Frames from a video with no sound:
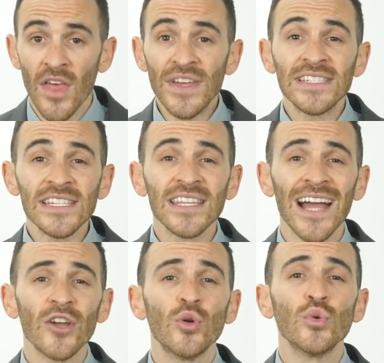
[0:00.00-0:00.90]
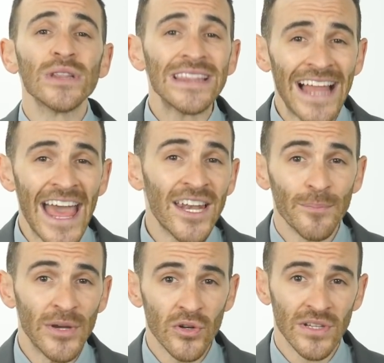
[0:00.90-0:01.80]
this is the guy who
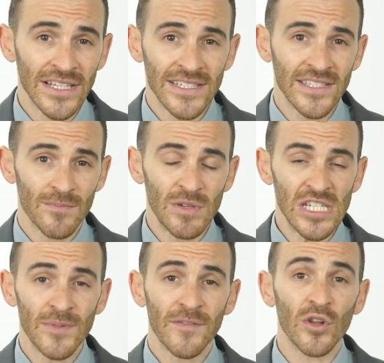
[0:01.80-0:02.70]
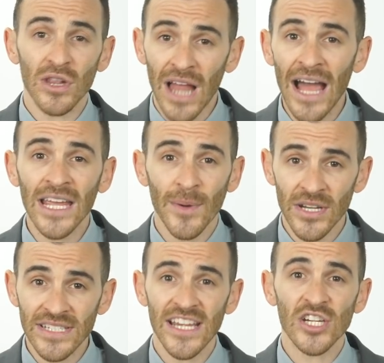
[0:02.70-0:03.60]
led Bill Clinton's impeachment for lying
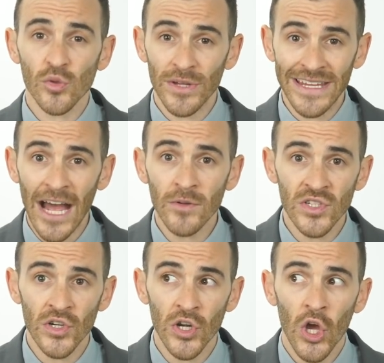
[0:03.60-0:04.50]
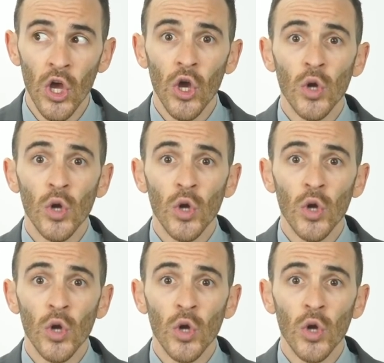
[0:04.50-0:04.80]
about a sexual encounter,